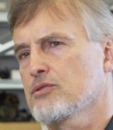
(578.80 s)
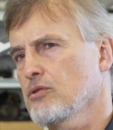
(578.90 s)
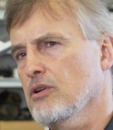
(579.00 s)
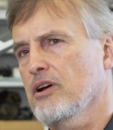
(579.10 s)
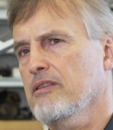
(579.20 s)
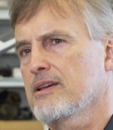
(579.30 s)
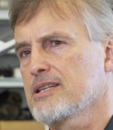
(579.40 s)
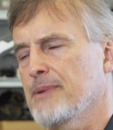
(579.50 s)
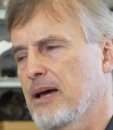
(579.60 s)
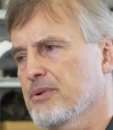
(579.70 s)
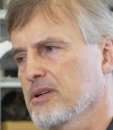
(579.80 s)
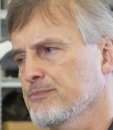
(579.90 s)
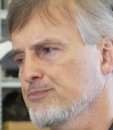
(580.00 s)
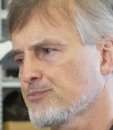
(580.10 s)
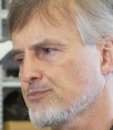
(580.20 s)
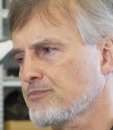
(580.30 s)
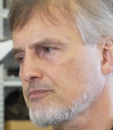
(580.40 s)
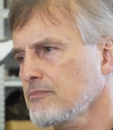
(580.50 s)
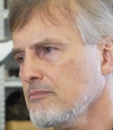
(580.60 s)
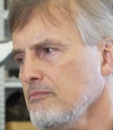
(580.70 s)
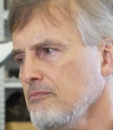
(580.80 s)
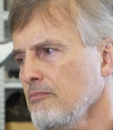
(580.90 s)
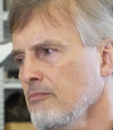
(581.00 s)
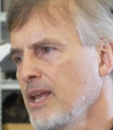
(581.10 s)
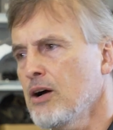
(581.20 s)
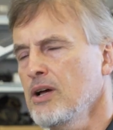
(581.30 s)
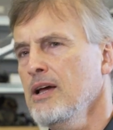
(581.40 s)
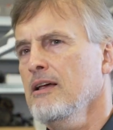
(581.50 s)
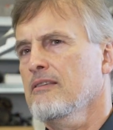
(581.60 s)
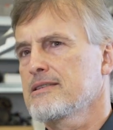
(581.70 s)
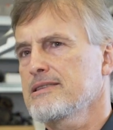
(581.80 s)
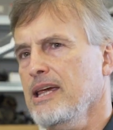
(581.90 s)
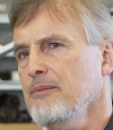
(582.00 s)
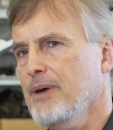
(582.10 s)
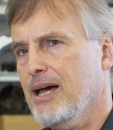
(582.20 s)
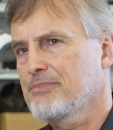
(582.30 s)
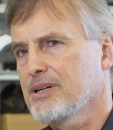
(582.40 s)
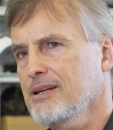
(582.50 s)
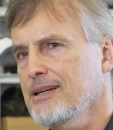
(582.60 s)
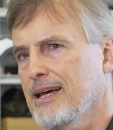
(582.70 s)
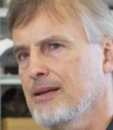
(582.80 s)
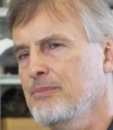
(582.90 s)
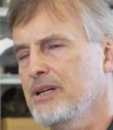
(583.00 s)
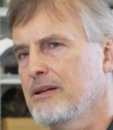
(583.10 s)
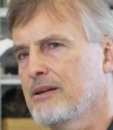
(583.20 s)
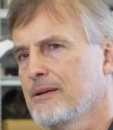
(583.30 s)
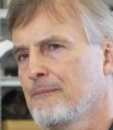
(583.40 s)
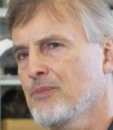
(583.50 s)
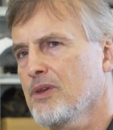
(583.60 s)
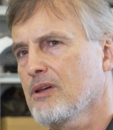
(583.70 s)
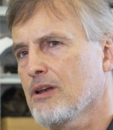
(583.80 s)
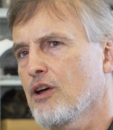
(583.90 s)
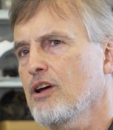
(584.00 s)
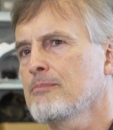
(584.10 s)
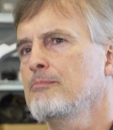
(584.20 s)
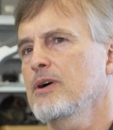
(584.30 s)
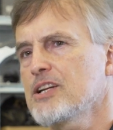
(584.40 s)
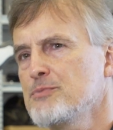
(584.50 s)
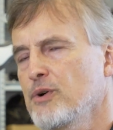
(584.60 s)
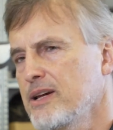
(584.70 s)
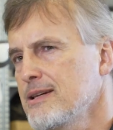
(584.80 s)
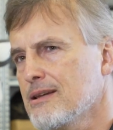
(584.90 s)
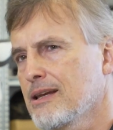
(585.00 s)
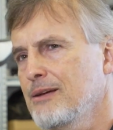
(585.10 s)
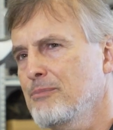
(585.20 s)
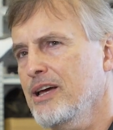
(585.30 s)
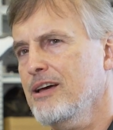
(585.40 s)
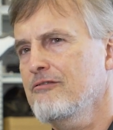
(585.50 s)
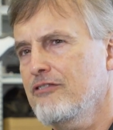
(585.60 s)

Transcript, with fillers: to learn this mapping. Now, the same mapping can be learned much more easily by a